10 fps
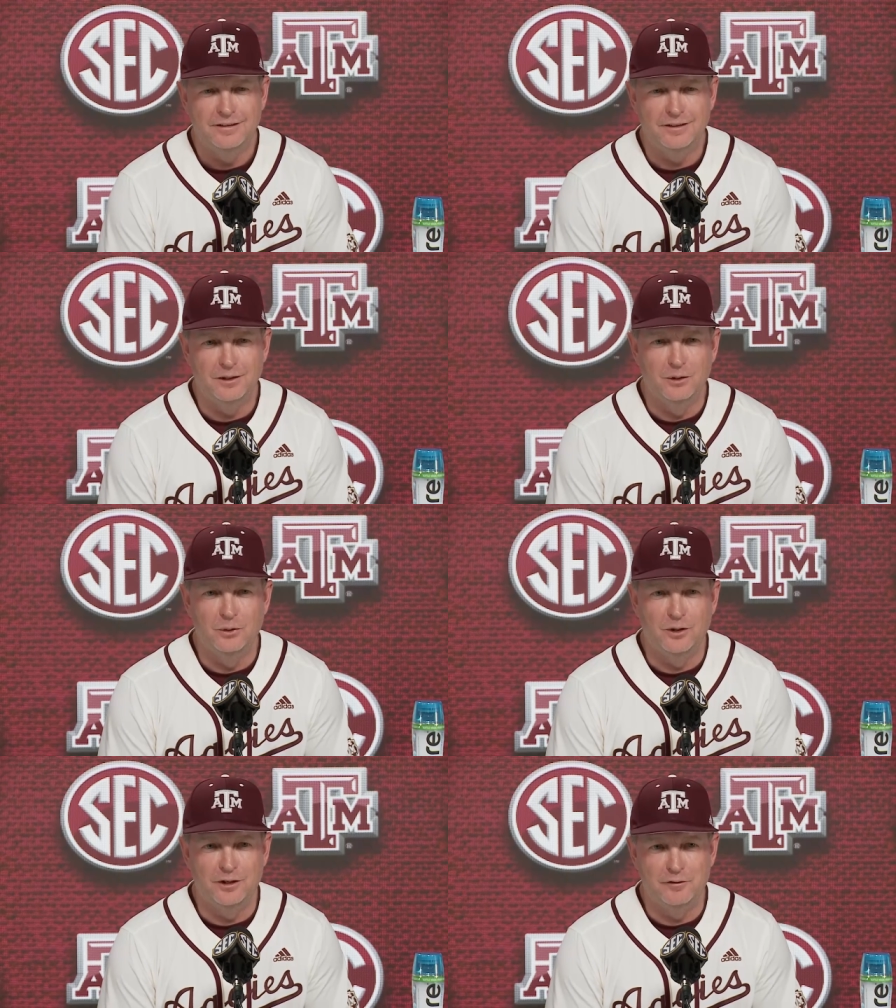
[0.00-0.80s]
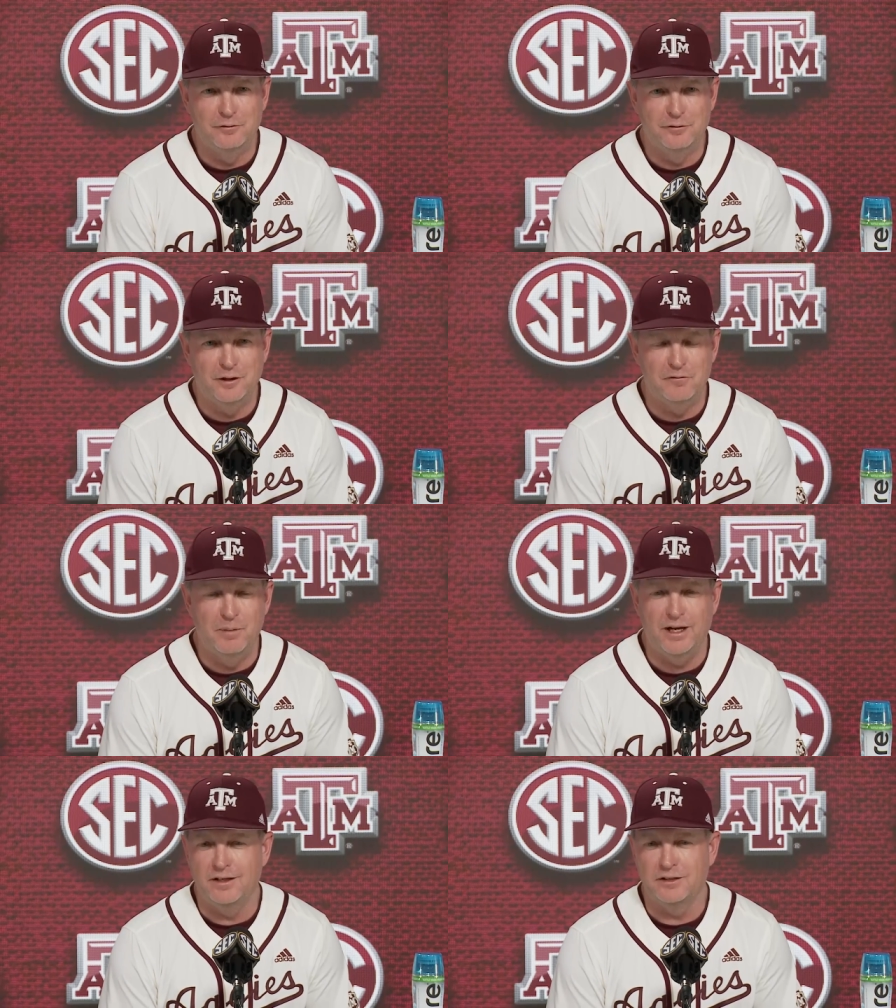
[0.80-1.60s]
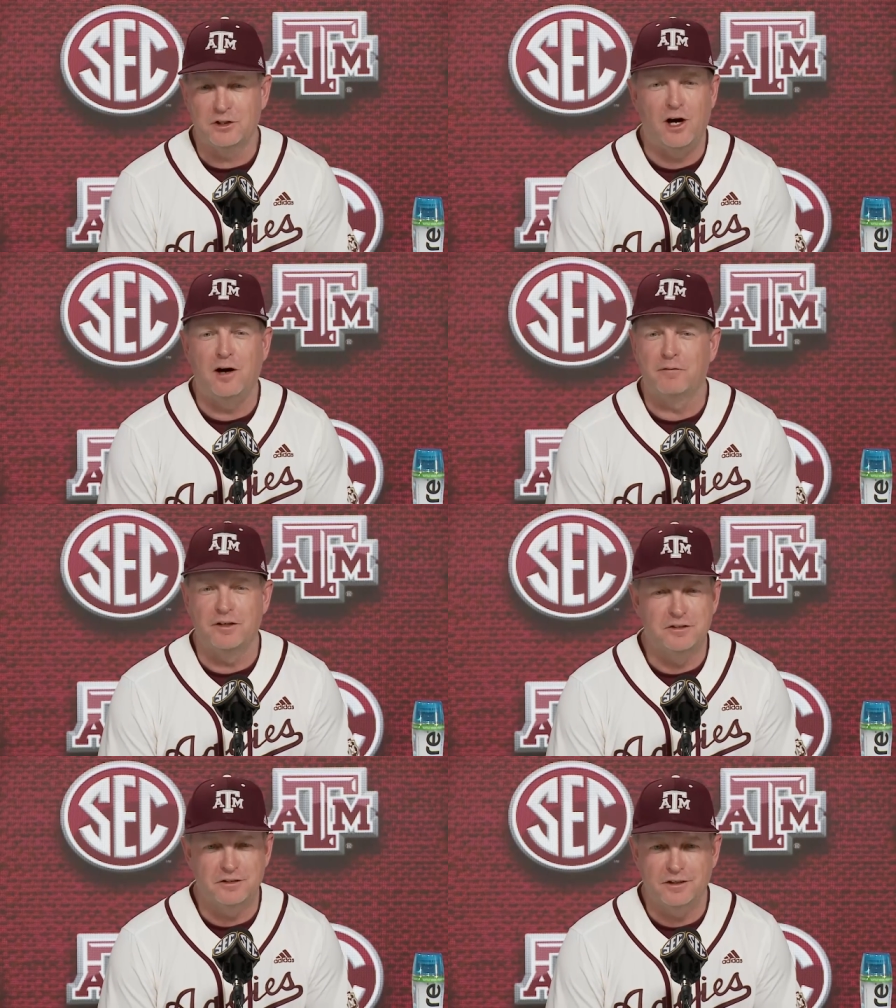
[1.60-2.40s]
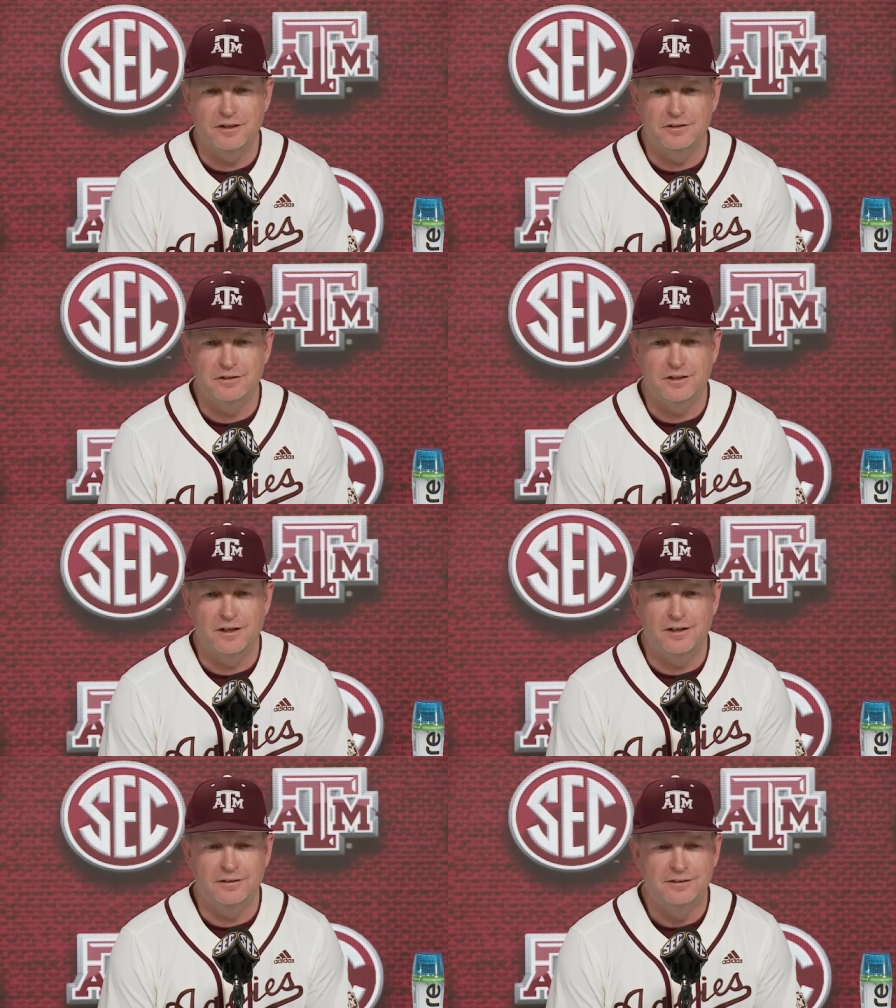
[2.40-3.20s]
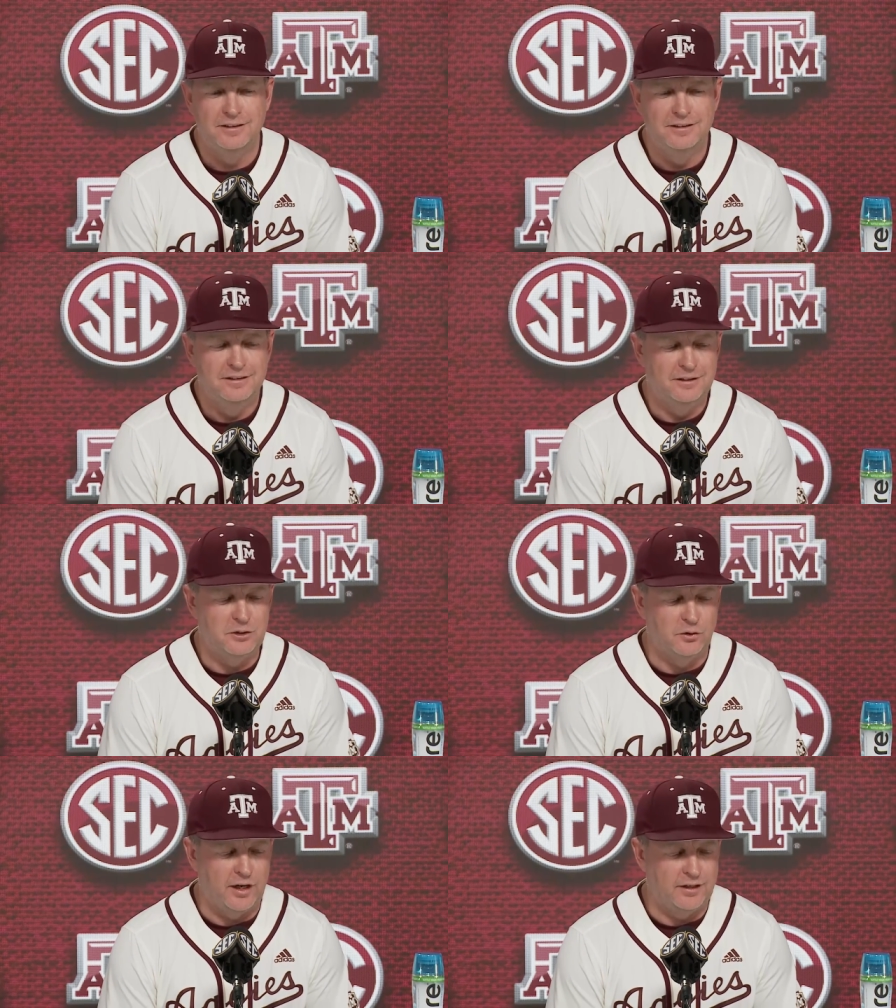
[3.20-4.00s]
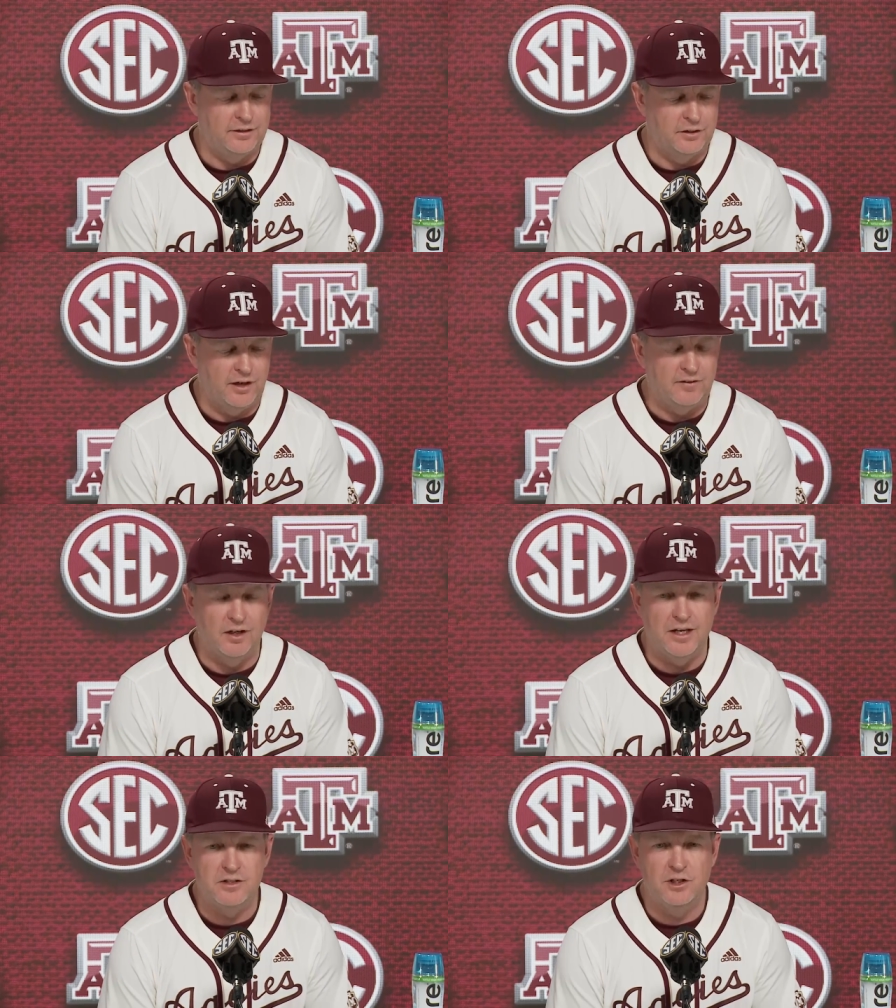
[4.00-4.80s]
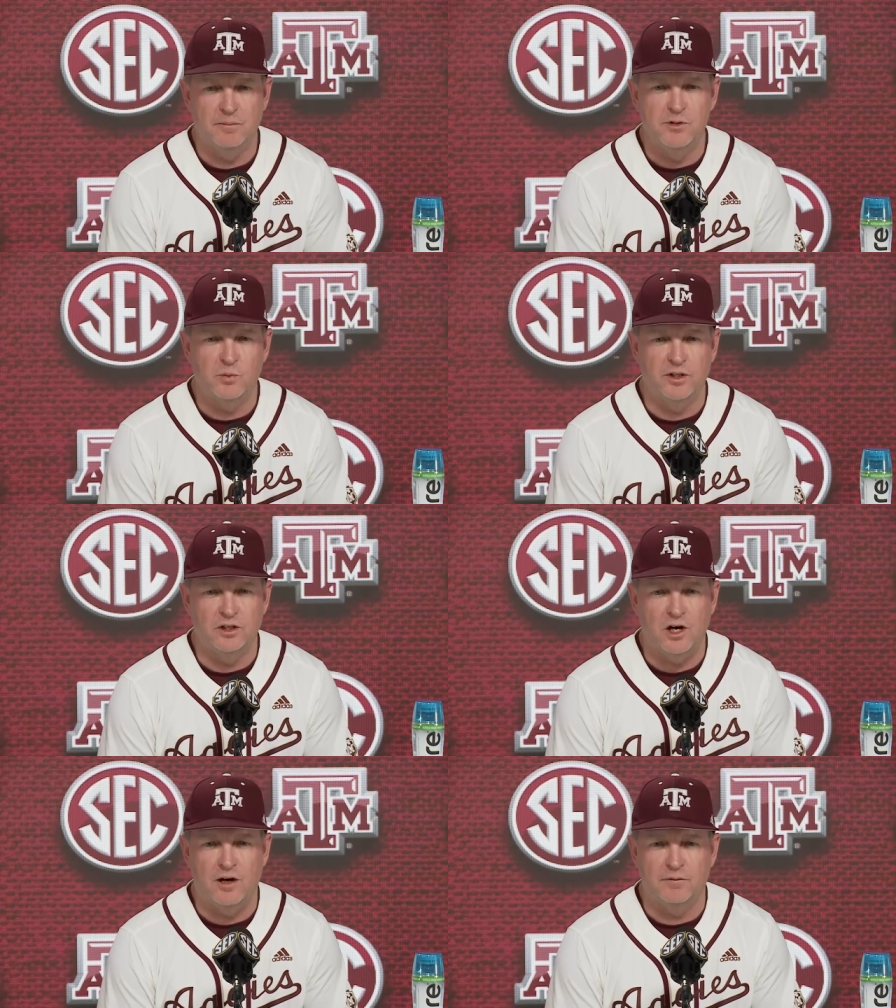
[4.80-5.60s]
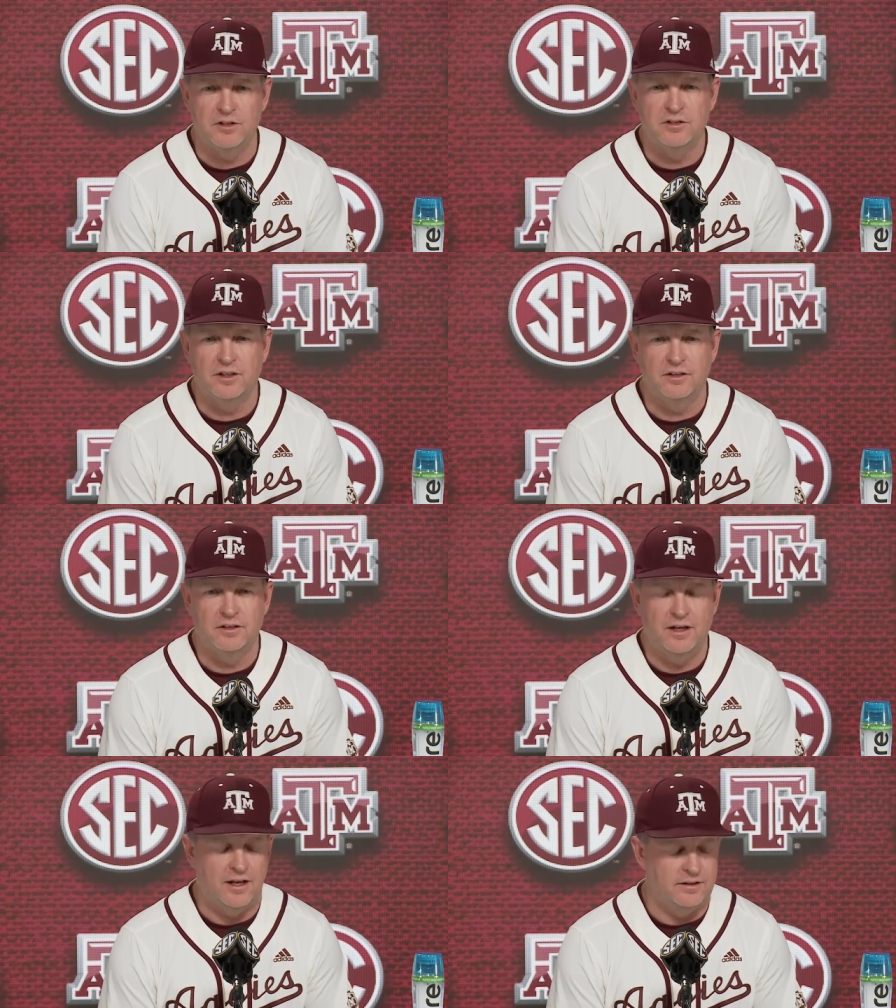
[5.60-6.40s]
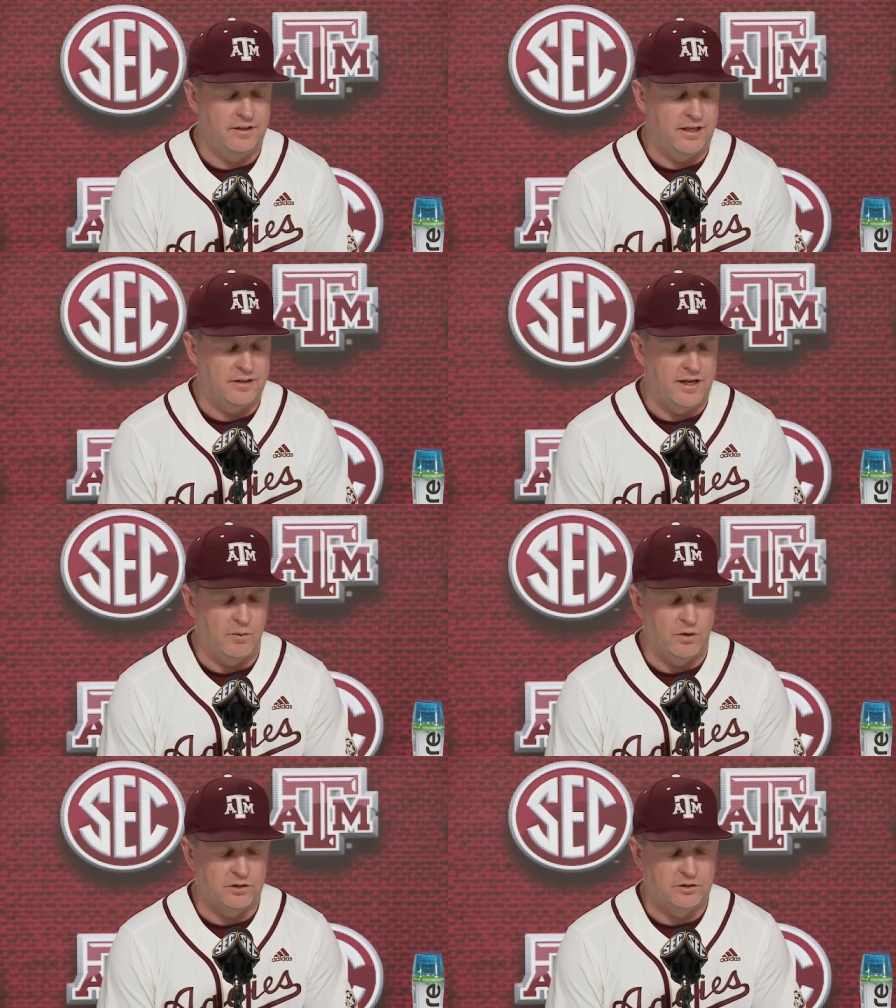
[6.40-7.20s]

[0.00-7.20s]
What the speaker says: allure of being in this conference is great, the great relationship between the conference and the network.